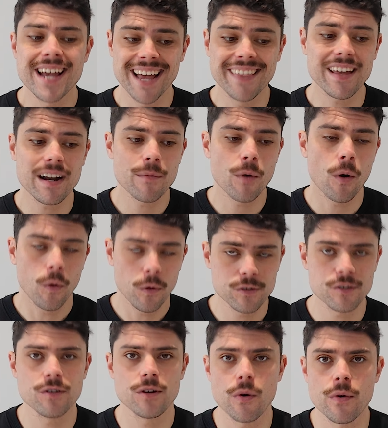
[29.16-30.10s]
And then I'm
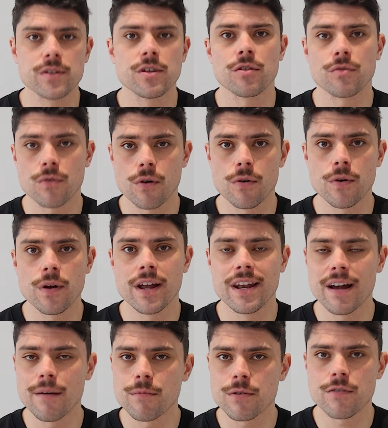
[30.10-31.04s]
also going to throw a
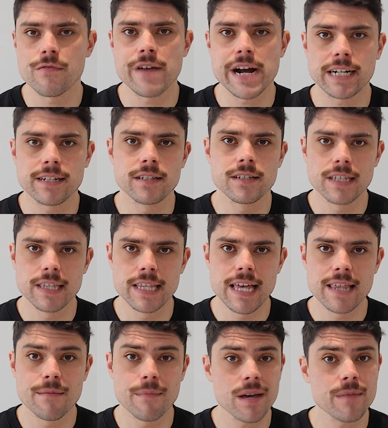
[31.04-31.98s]
number of factors in
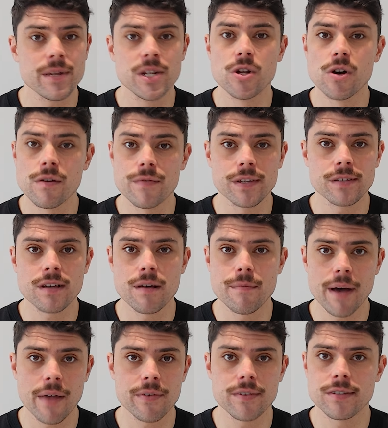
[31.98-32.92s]
there that make me nervous
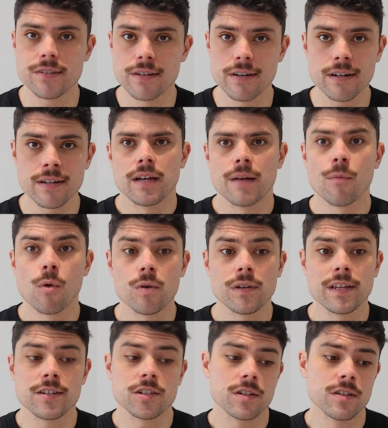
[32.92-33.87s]
about this year and more
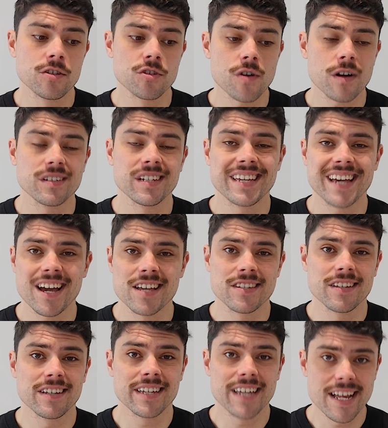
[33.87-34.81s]
or less construct a
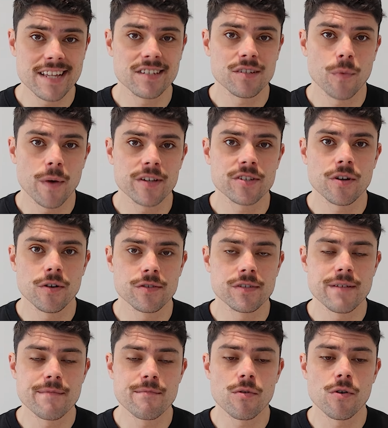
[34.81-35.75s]
case against West
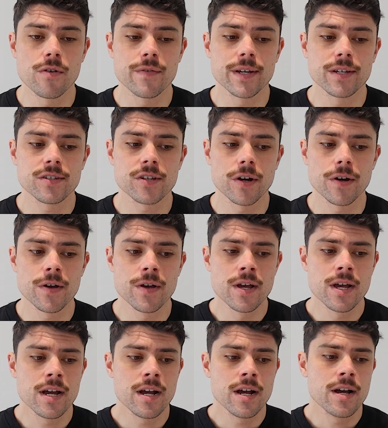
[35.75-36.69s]
Coast improving. So
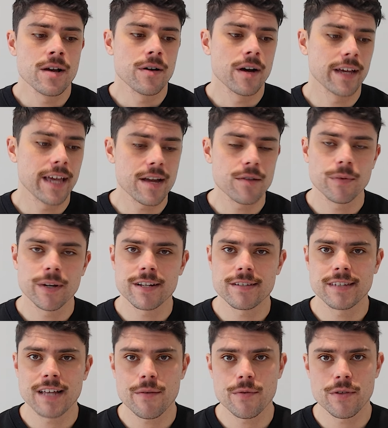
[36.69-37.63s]
again, we're going to
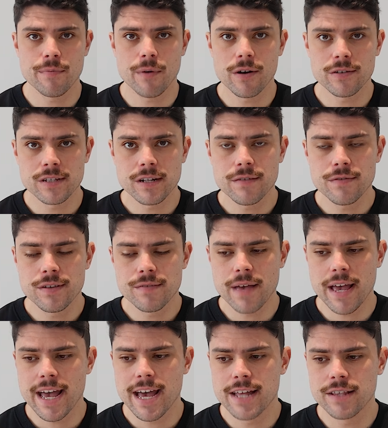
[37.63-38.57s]
start with the
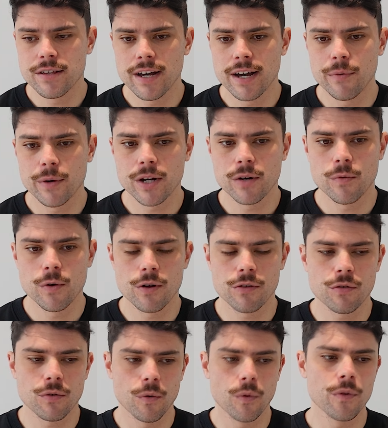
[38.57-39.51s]
positives and we're going to work
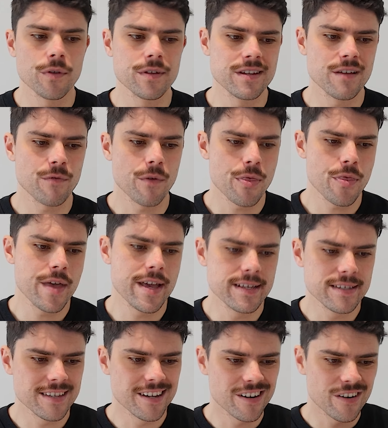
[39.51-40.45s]
through all the different
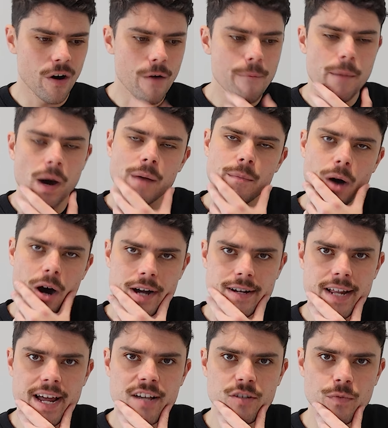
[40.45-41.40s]
things that are on my
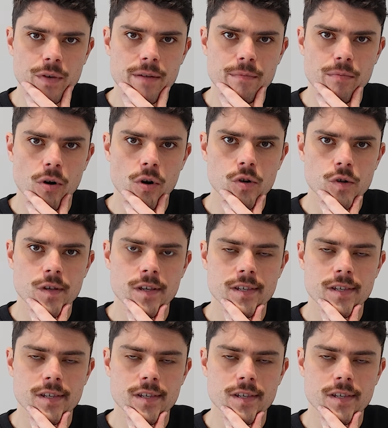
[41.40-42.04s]
mind as we approach